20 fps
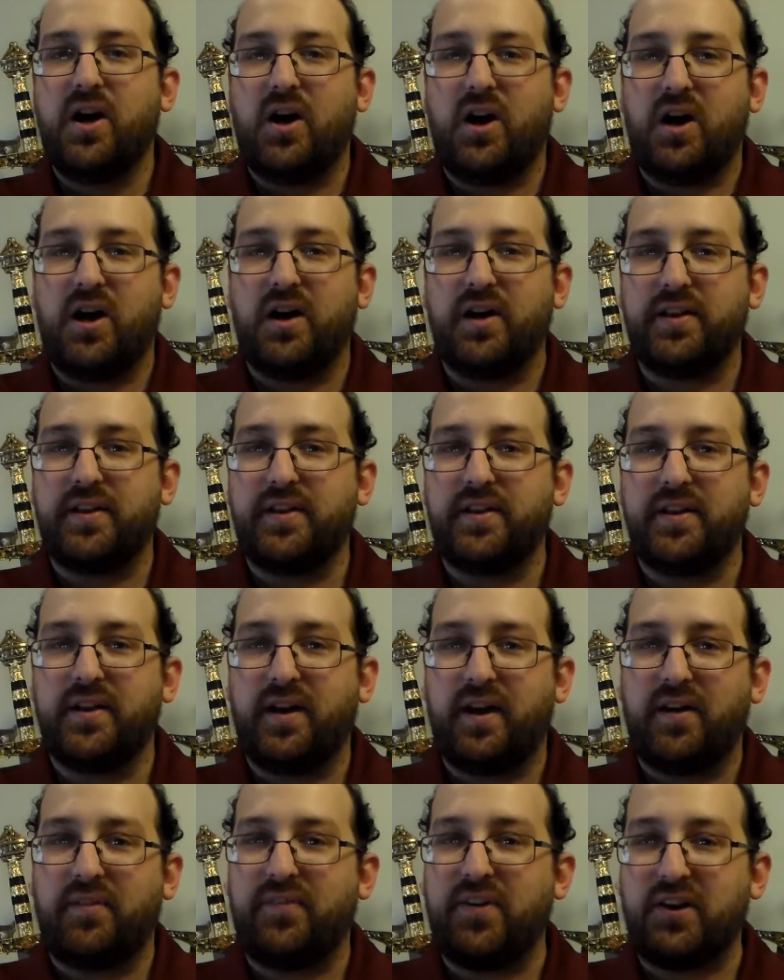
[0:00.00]
on
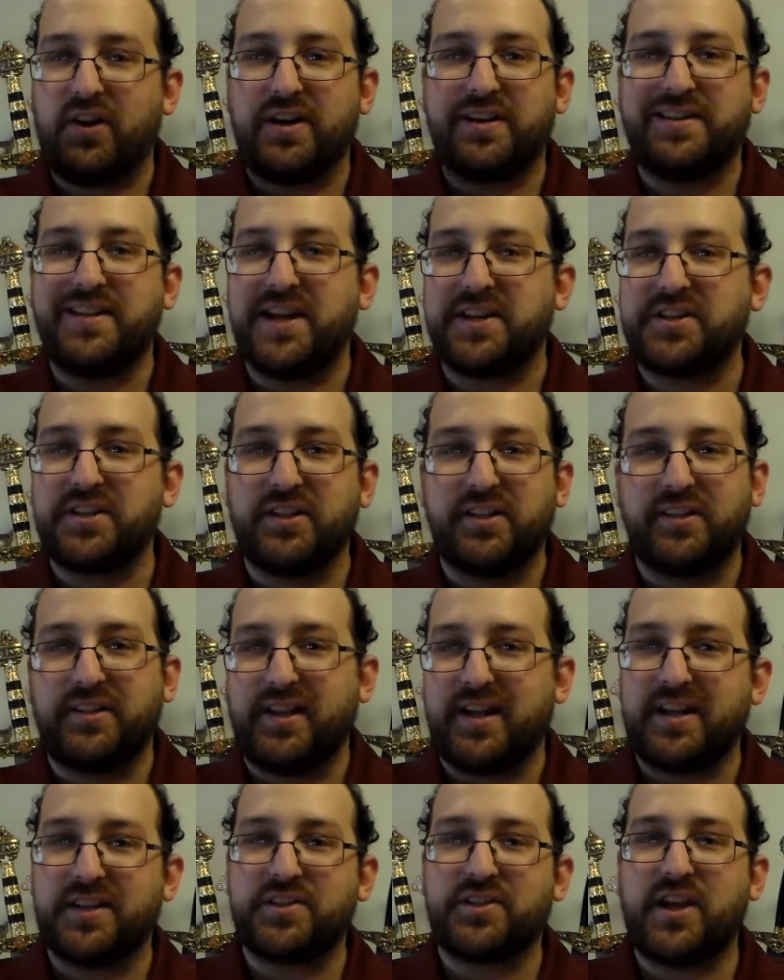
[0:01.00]
a very desolate
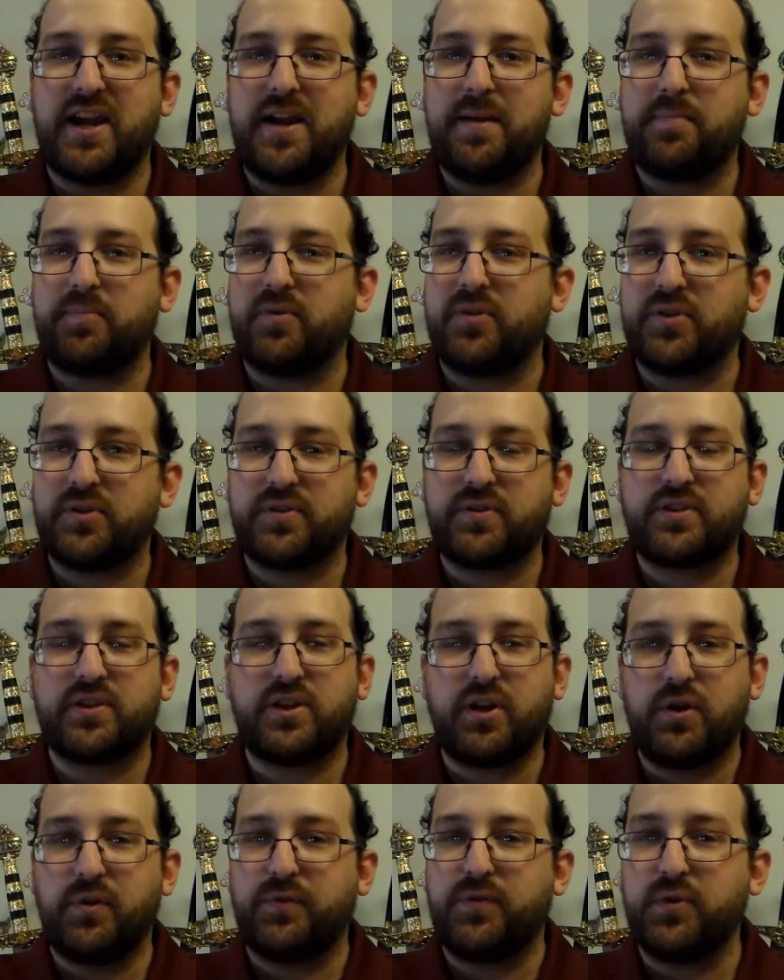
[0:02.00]
landscape where there's
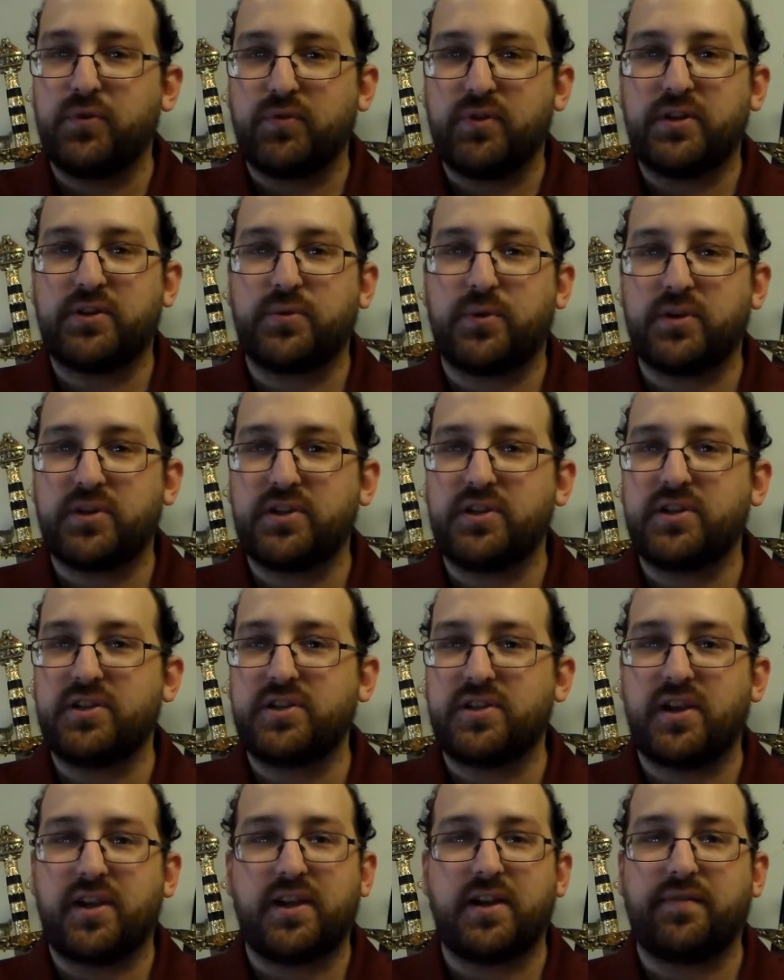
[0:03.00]
so few
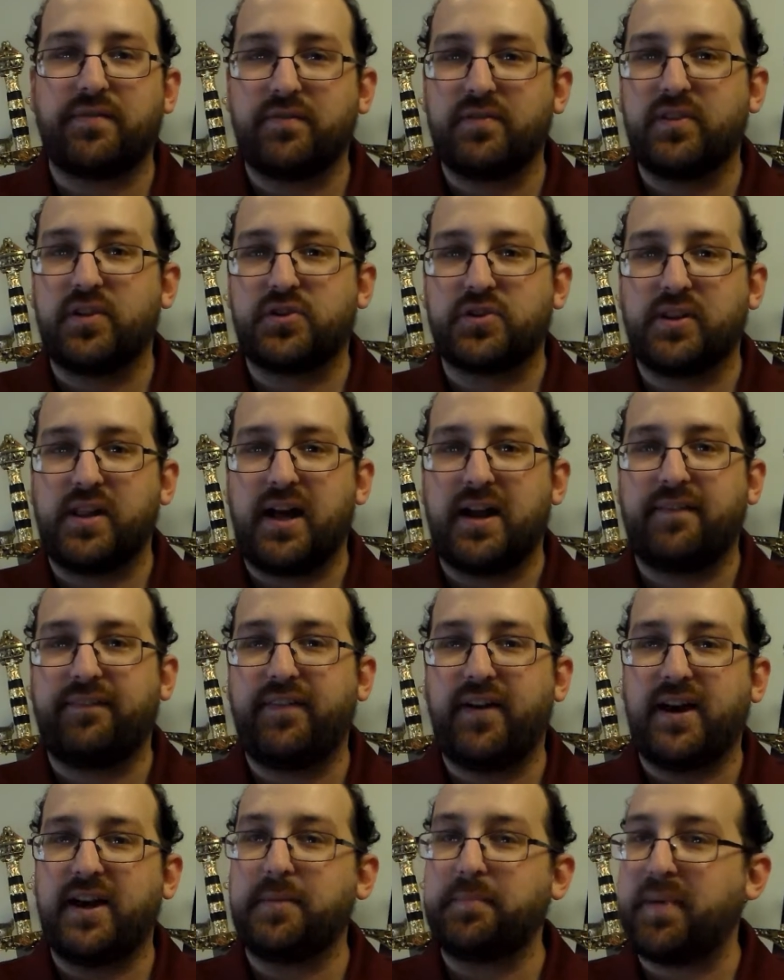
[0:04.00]
resources and there's a lot of
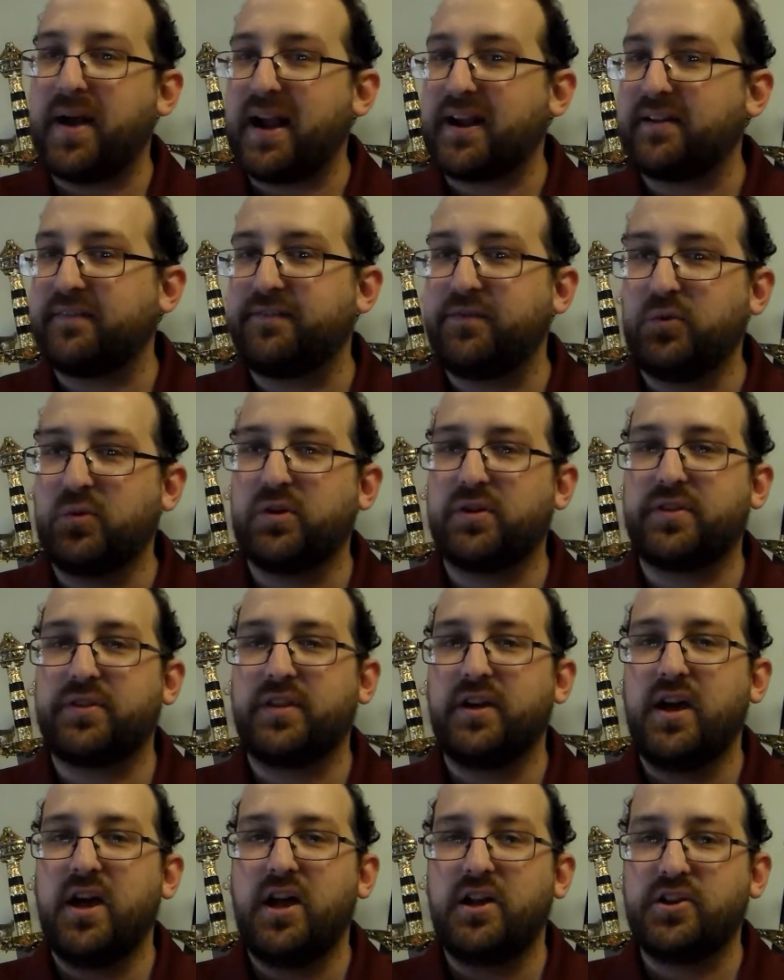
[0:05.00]
fighting back and forth
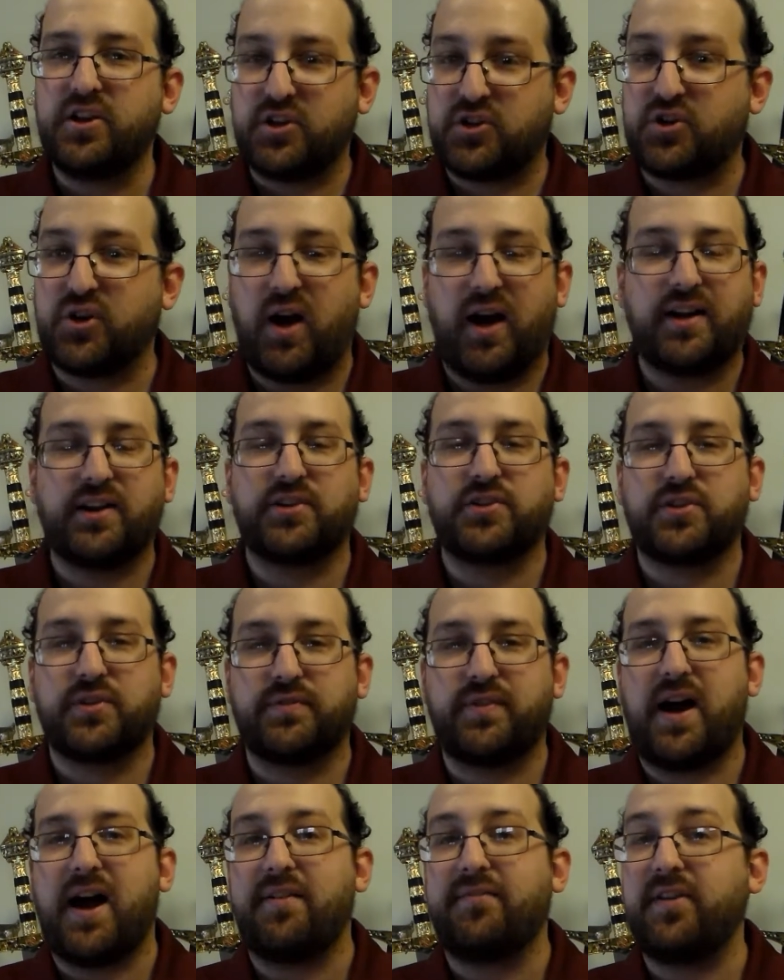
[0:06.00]
just trying to
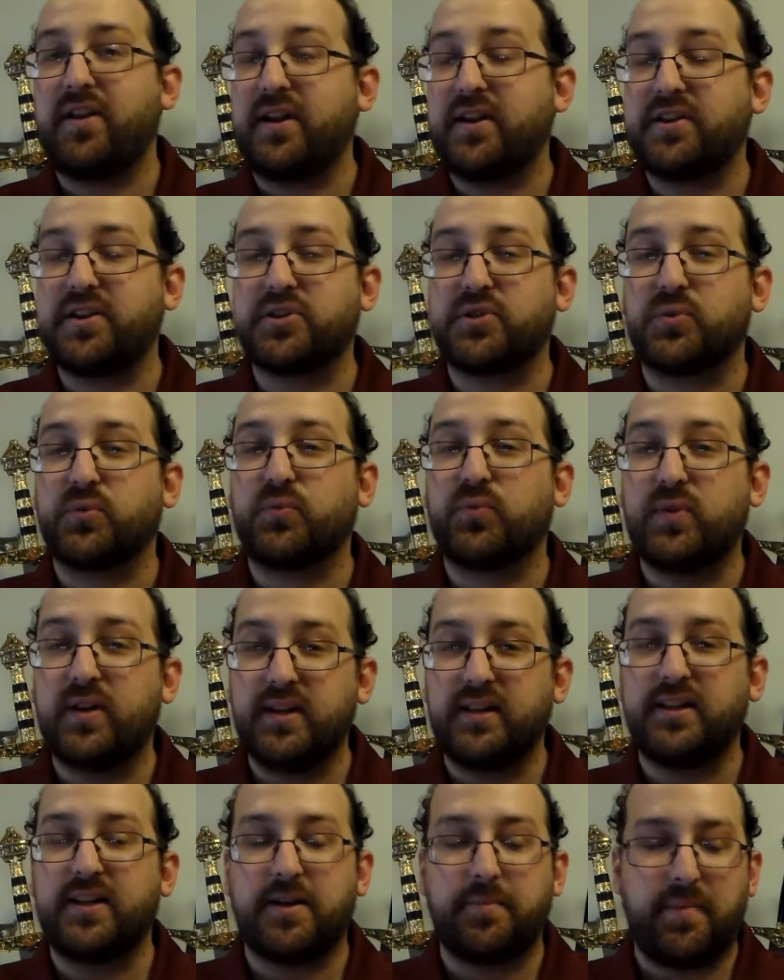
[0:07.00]
survive. And it does a
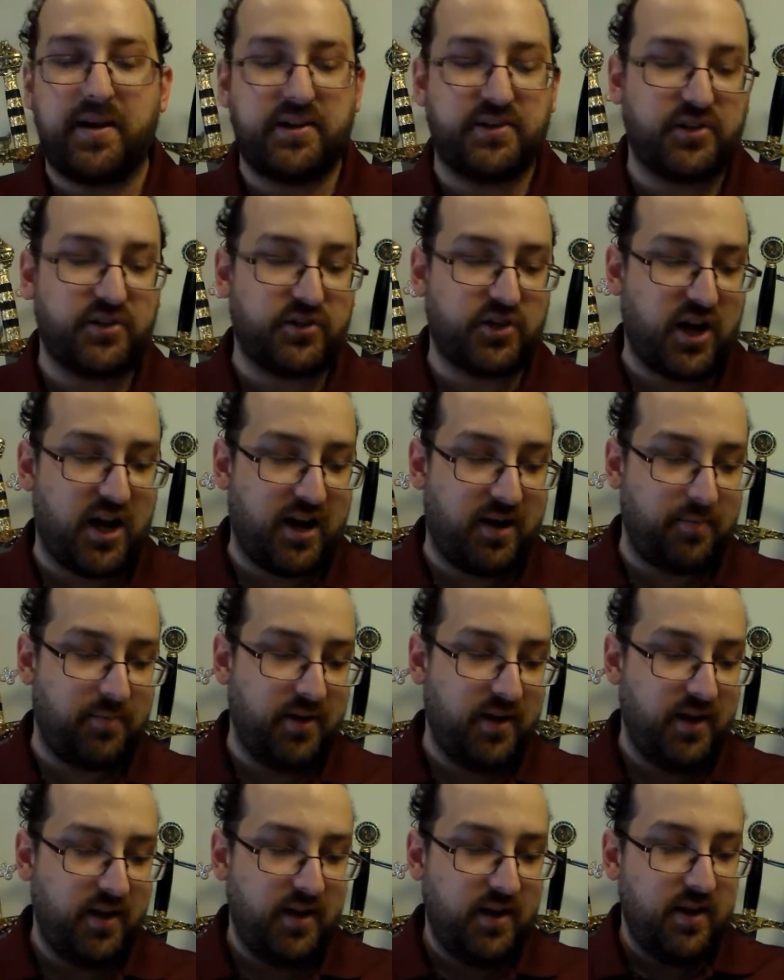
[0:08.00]
really amazing
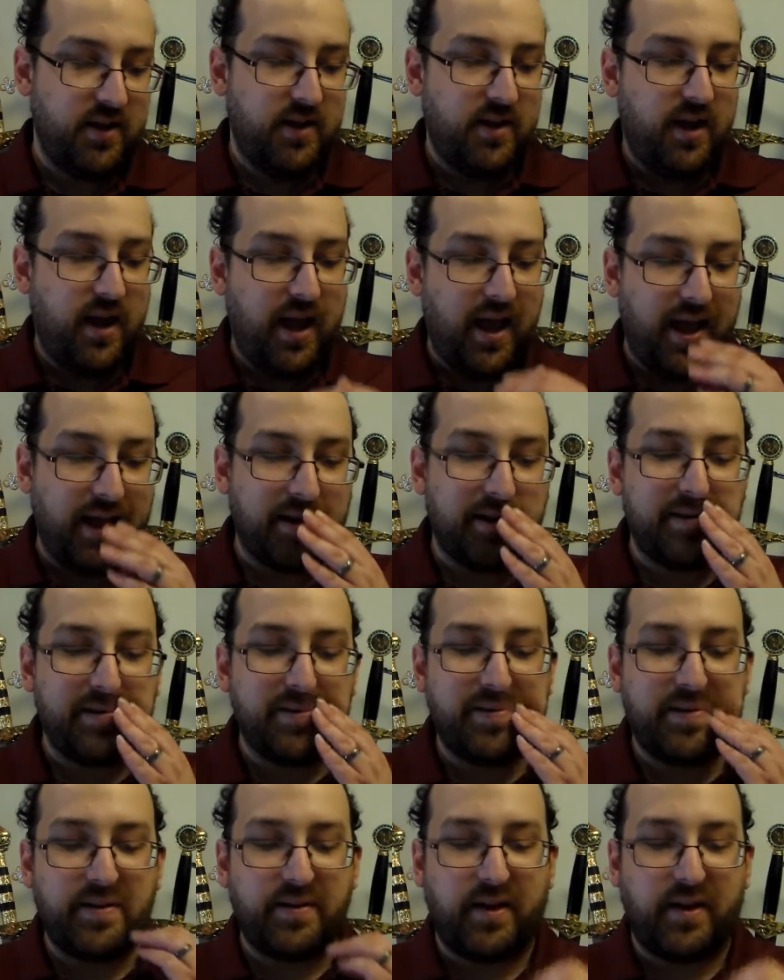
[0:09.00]
job at